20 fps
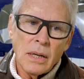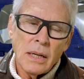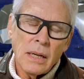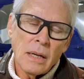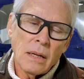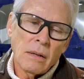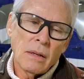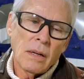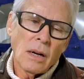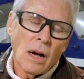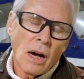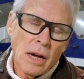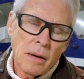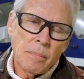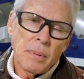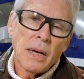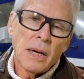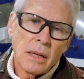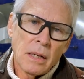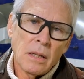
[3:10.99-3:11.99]
I have an
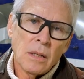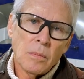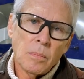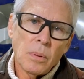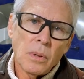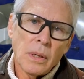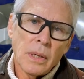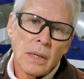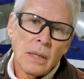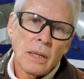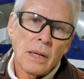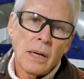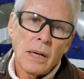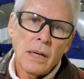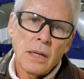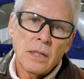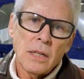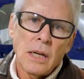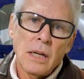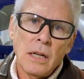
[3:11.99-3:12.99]
iPad in the plane that
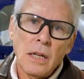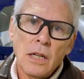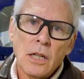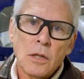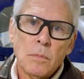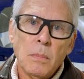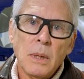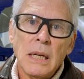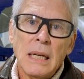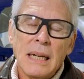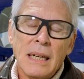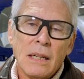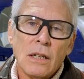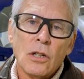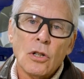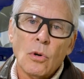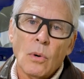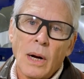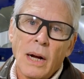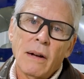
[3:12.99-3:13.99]
has ADS-B
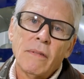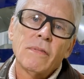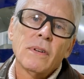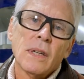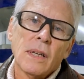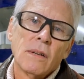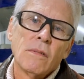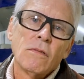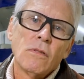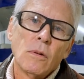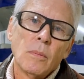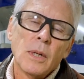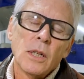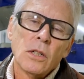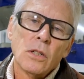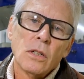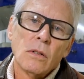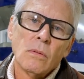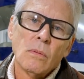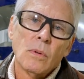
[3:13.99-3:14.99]
in traffic
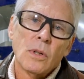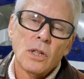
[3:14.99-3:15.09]
information,